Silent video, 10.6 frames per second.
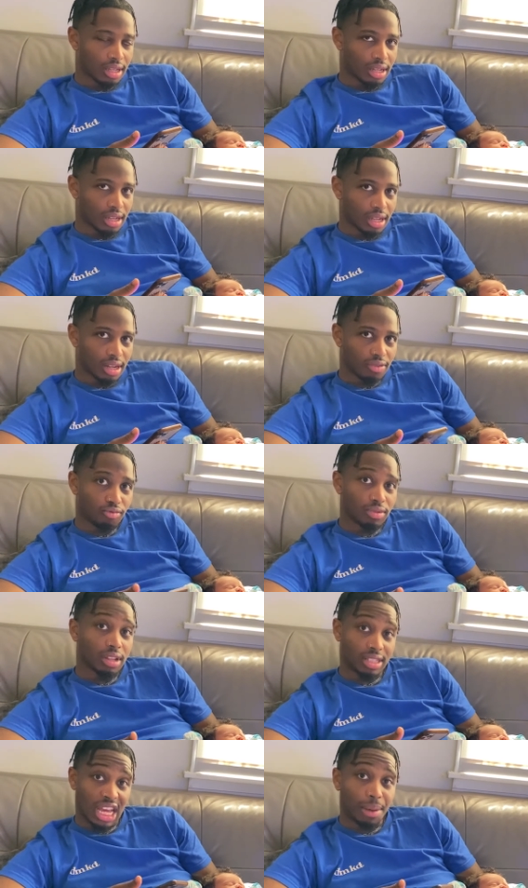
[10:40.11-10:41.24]
Uh,
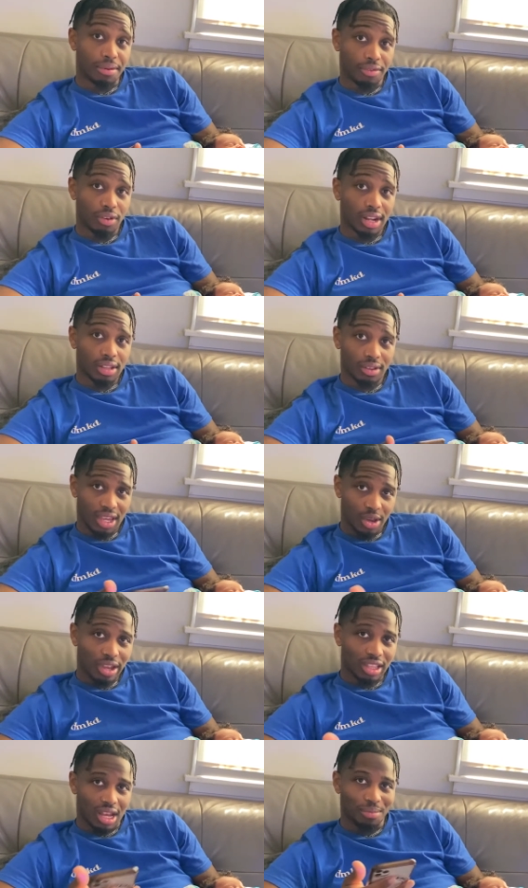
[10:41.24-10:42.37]
the time before that though, yeah, you
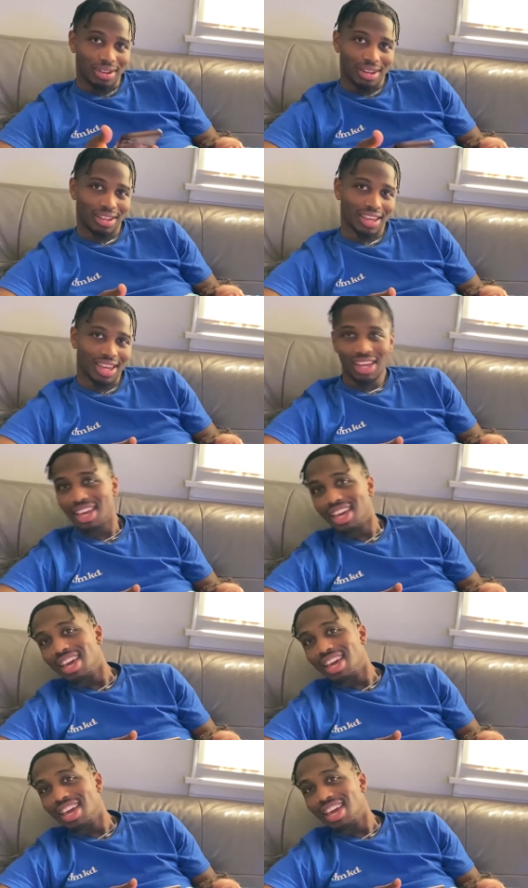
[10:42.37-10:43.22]
had to come in.